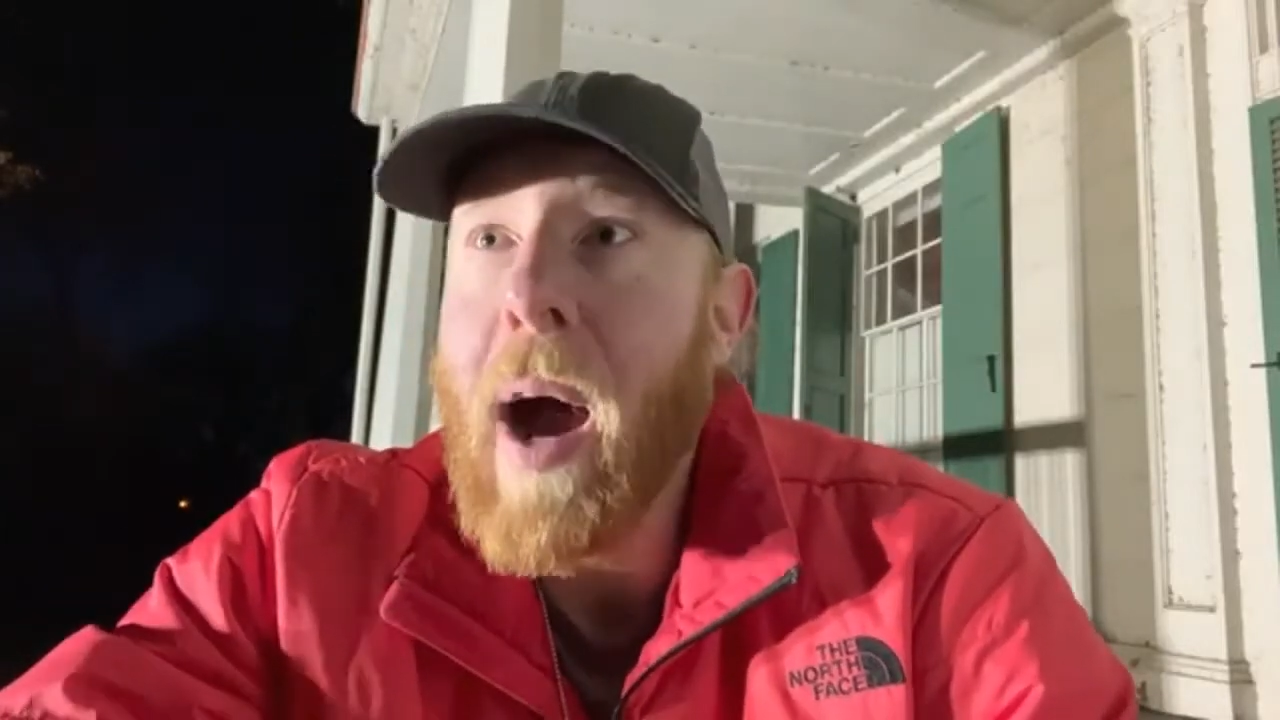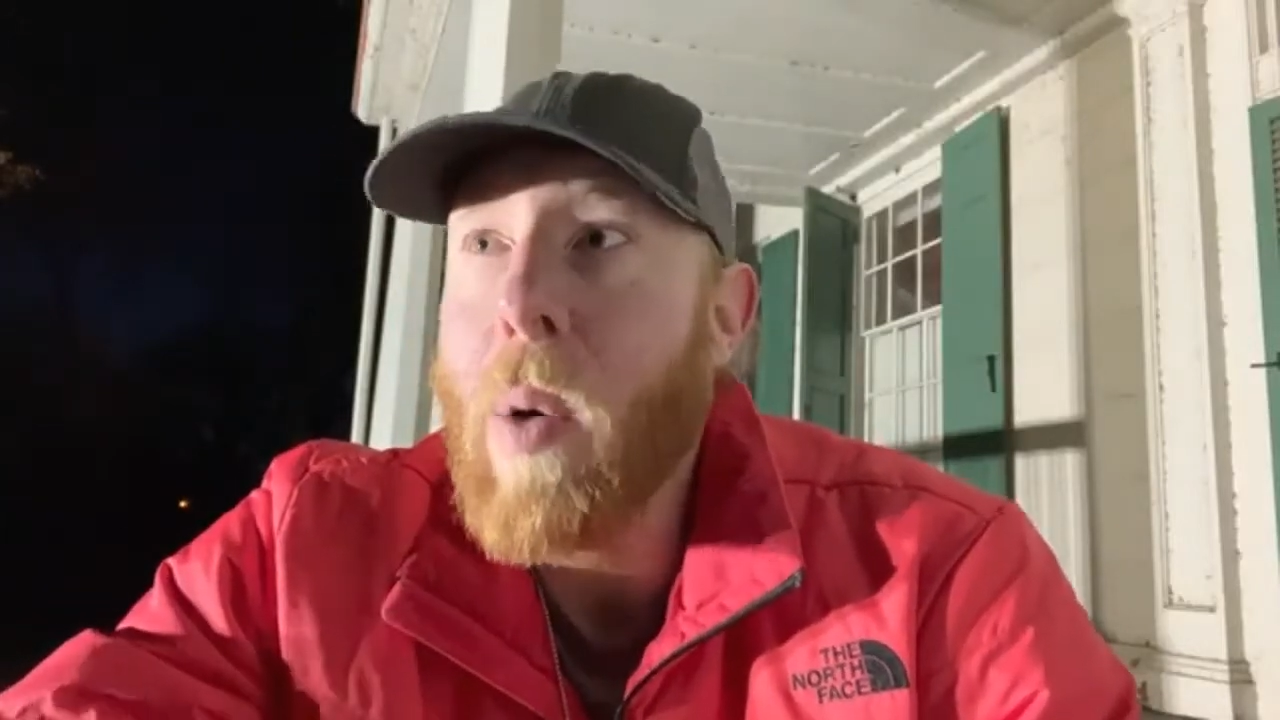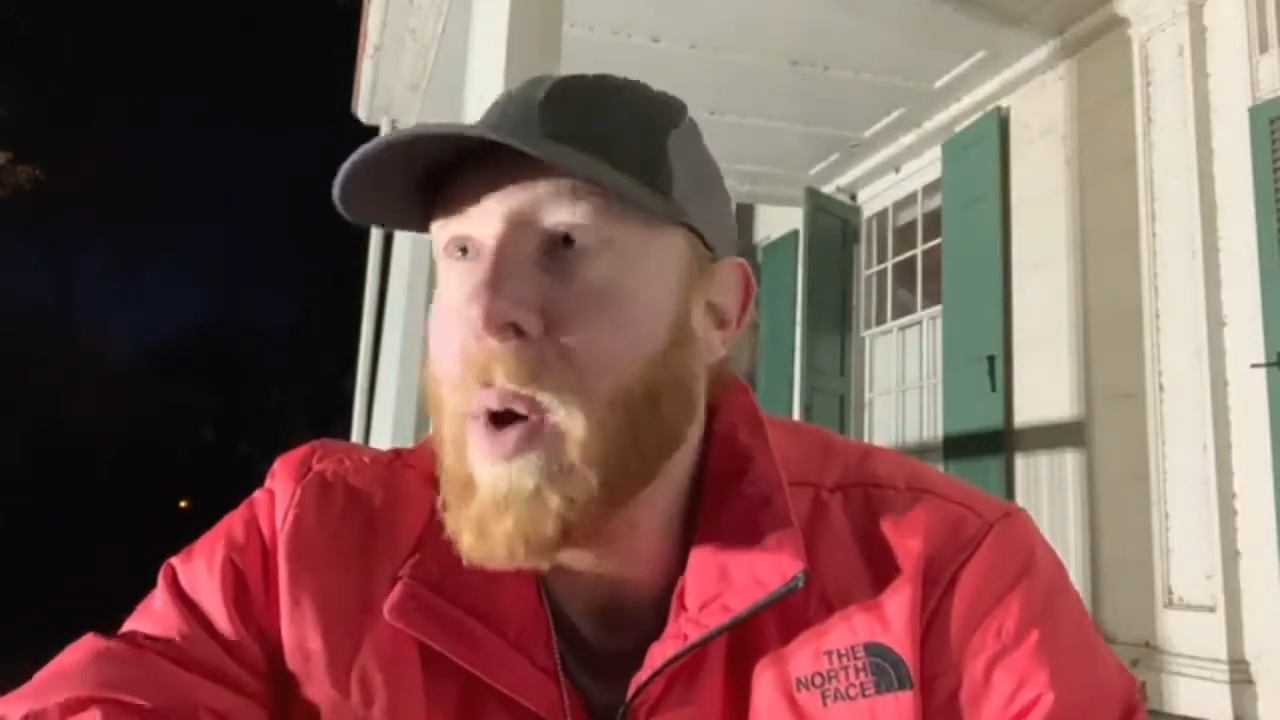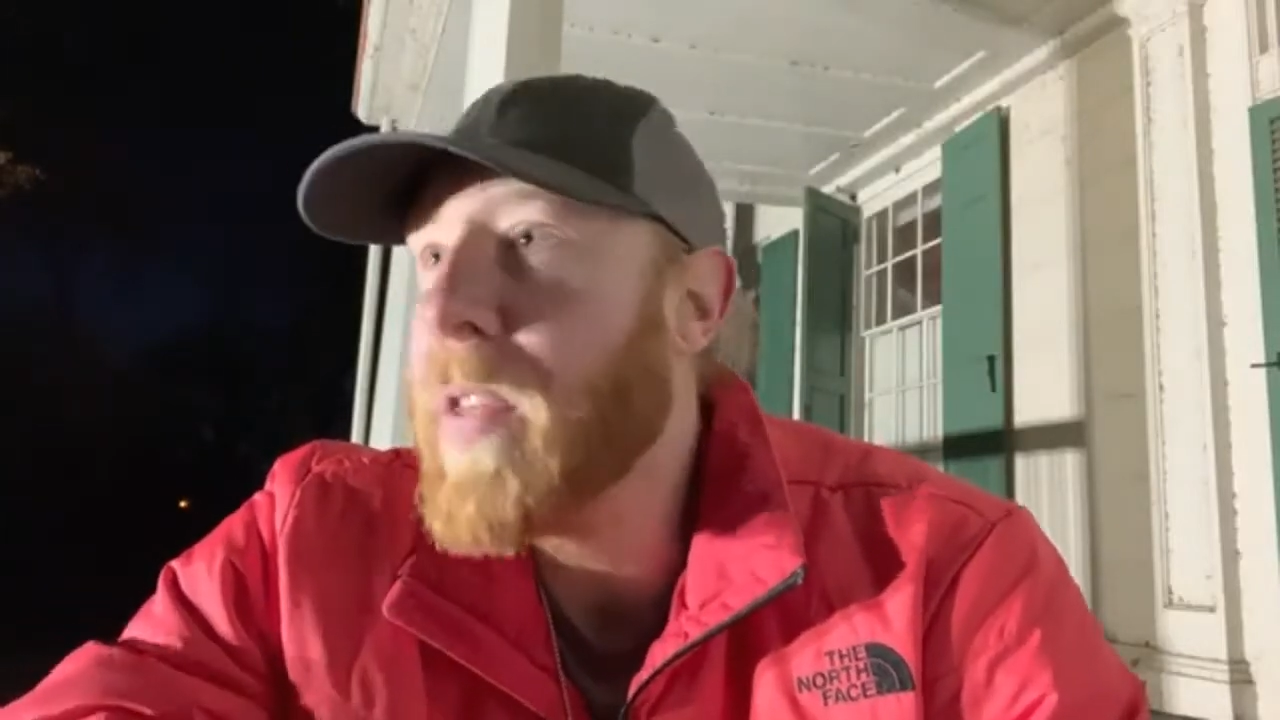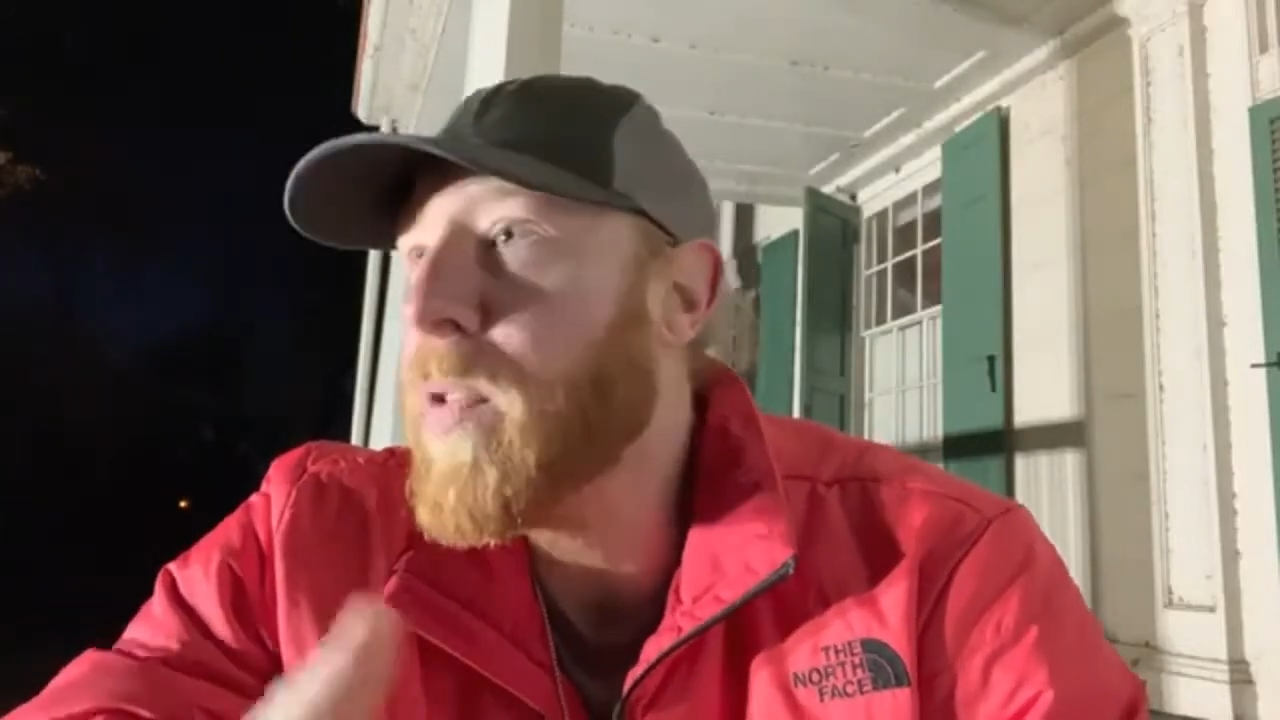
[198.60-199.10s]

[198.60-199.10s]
with